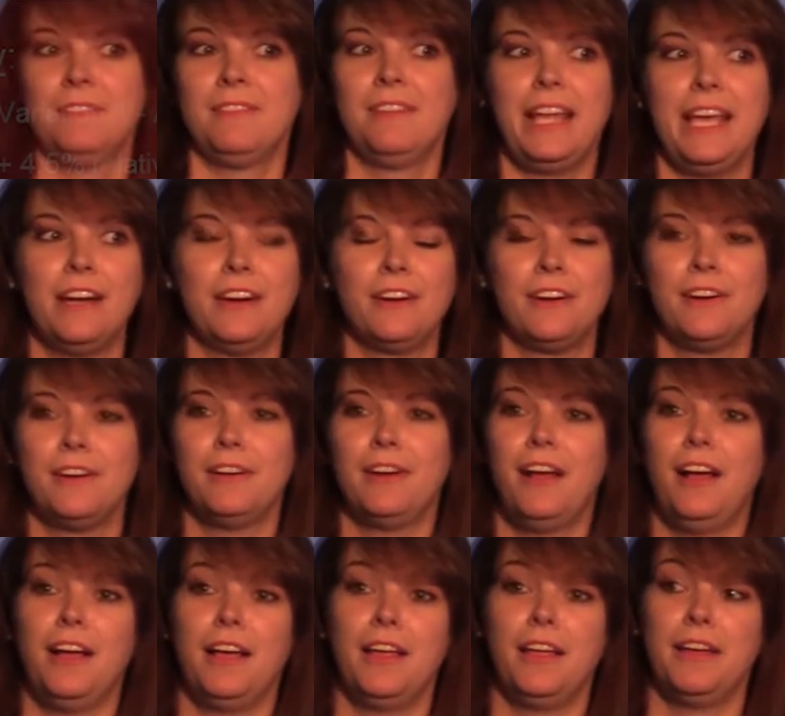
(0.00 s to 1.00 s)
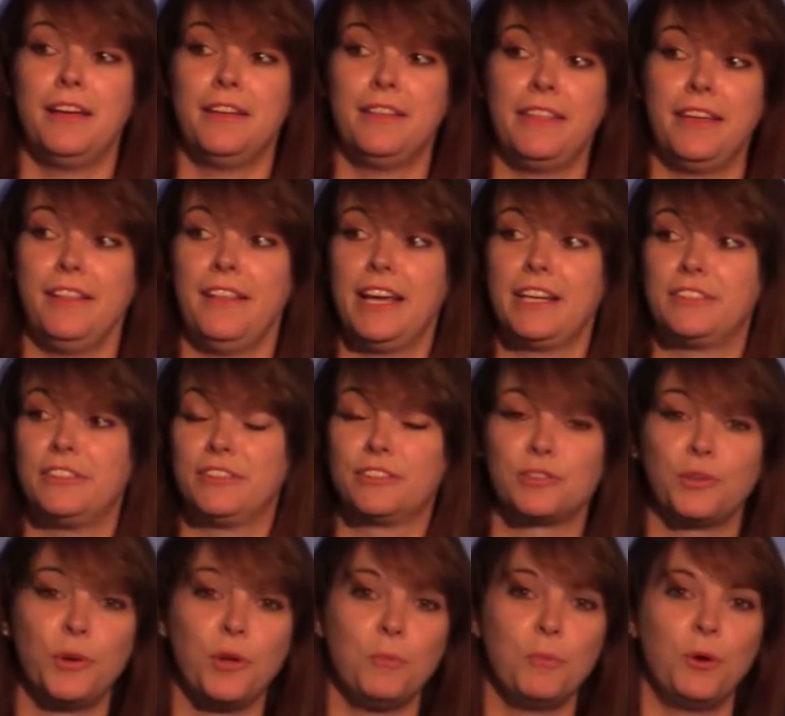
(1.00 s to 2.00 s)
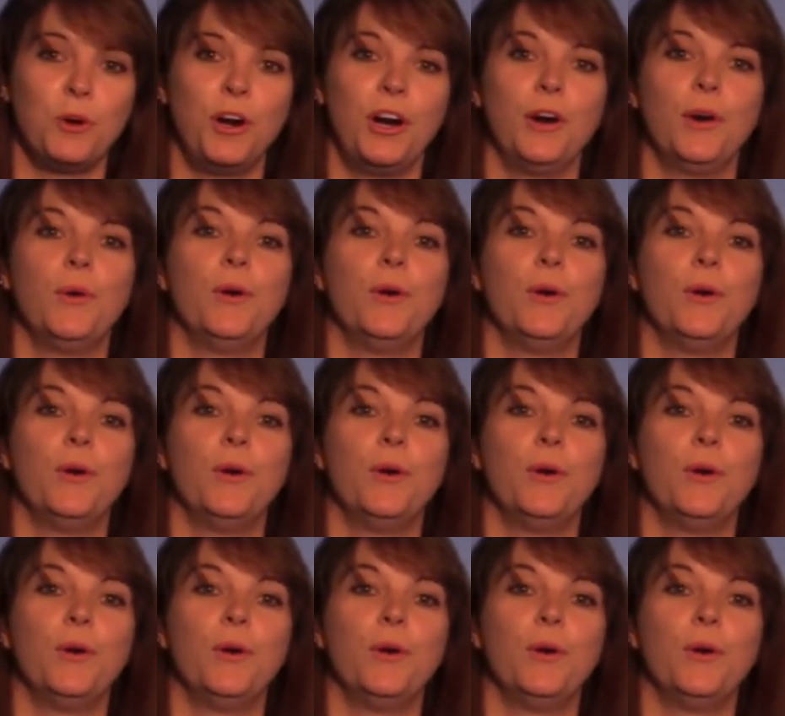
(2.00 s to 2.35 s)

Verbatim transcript: later uh, they like to scroll more,